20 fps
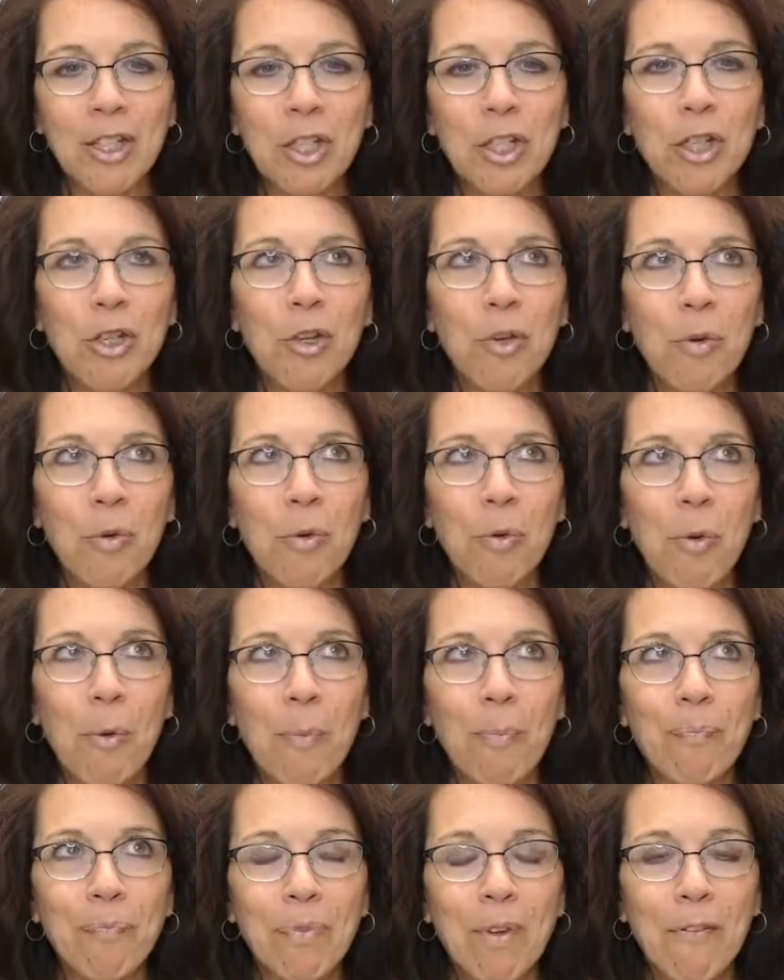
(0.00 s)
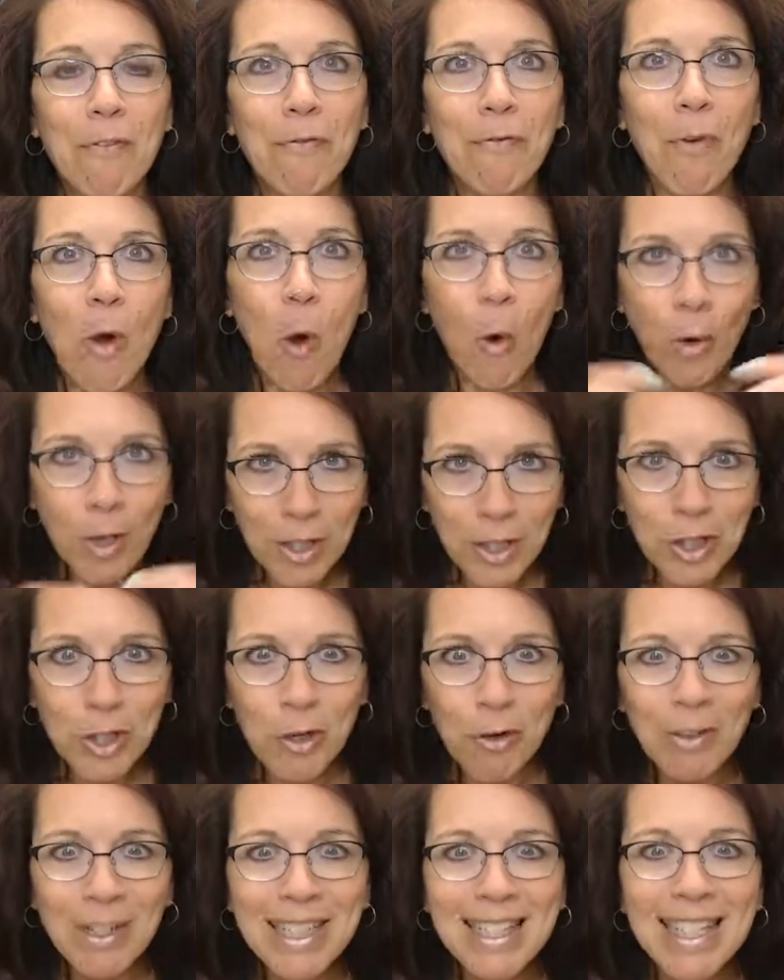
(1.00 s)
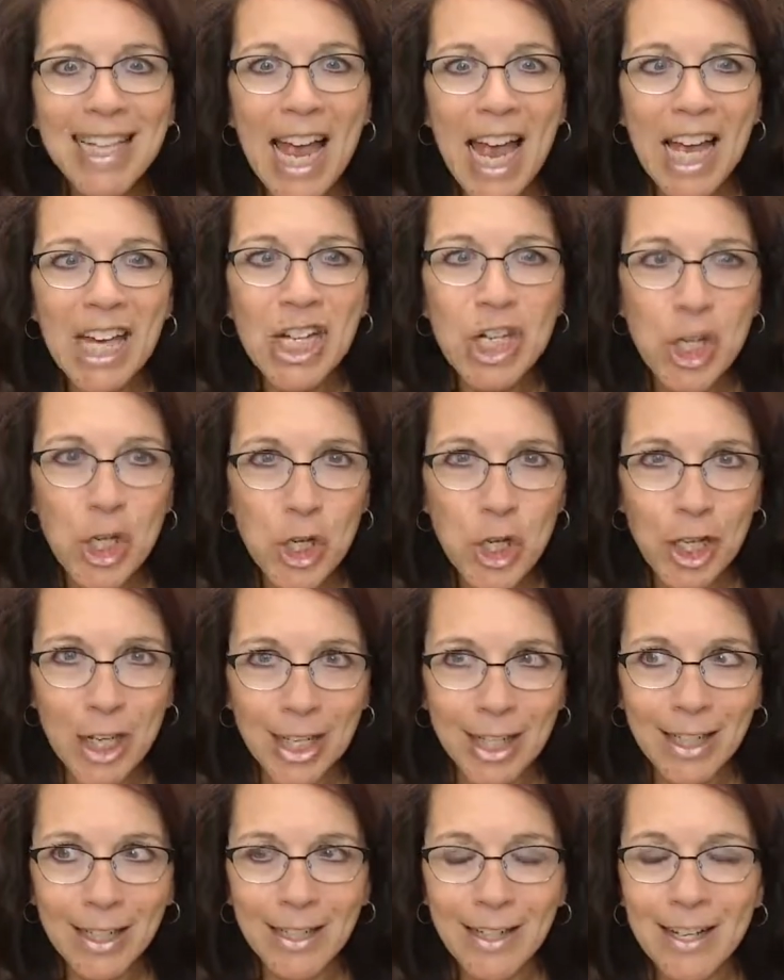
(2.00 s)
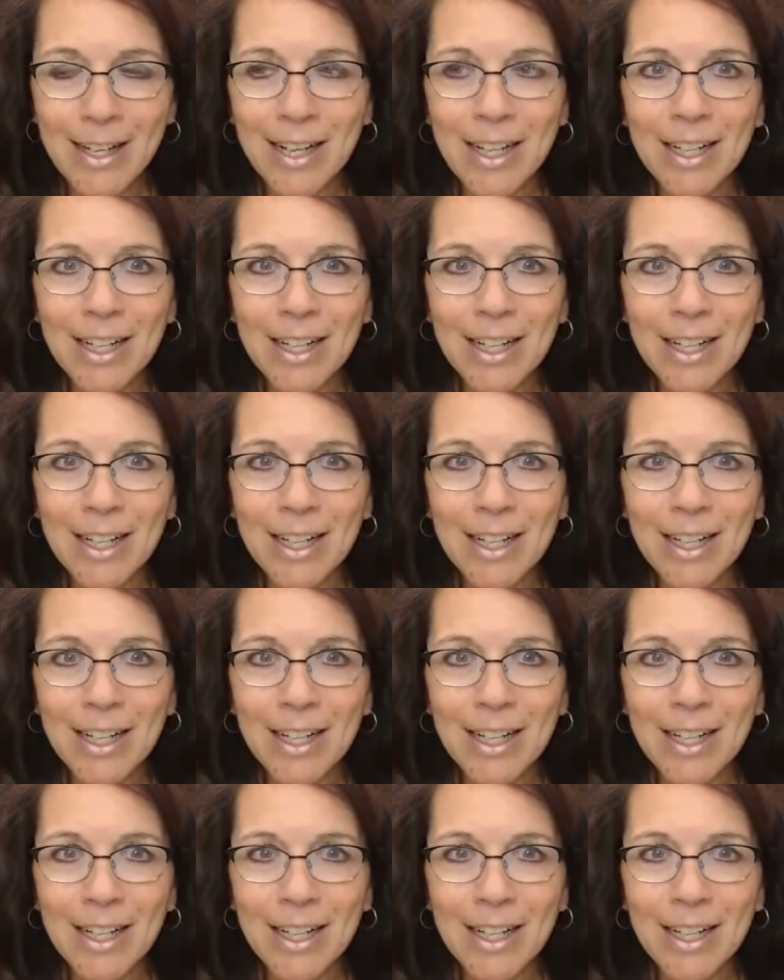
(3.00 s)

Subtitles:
to focus your attention